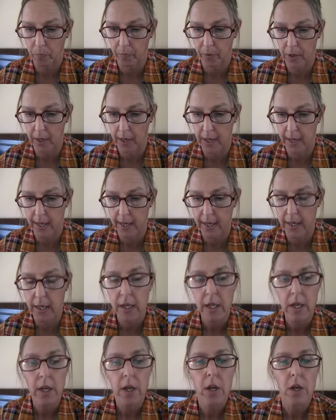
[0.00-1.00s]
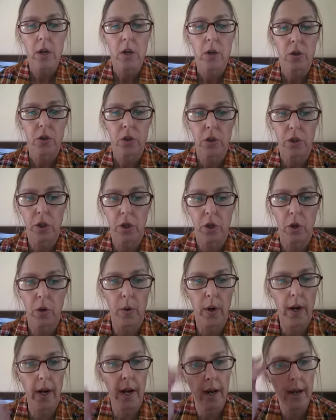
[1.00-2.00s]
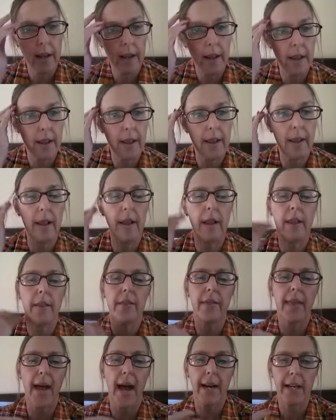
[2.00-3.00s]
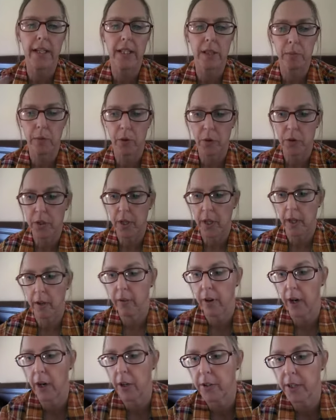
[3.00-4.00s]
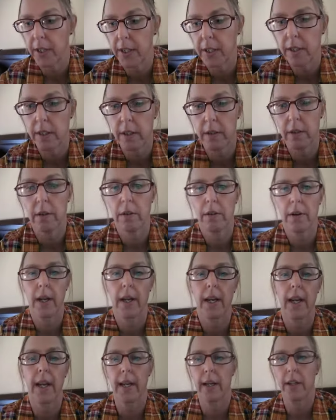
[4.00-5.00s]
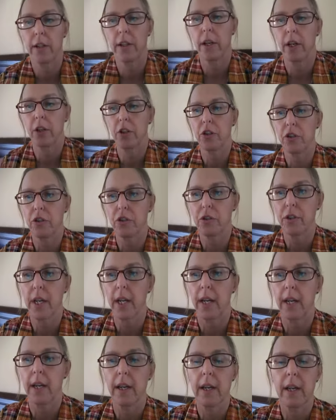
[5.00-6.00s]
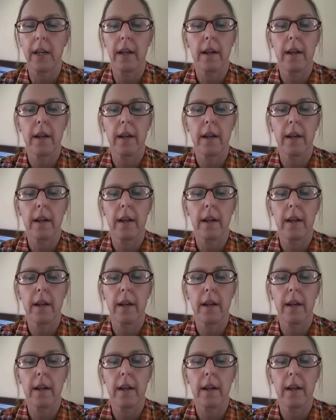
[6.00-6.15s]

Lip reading: Okay, so that is the Mohs scale of hardness, okay, and our streak.